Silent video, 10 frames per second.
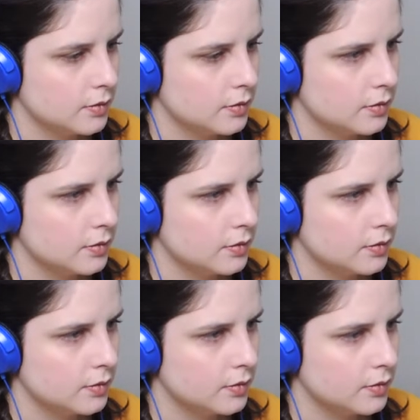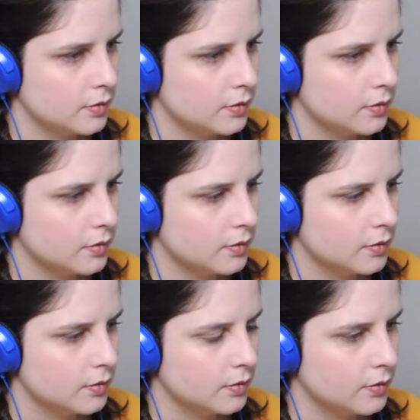
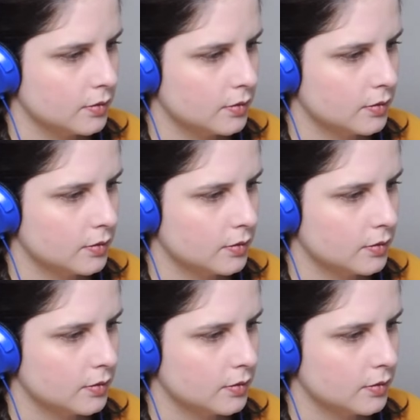(silence)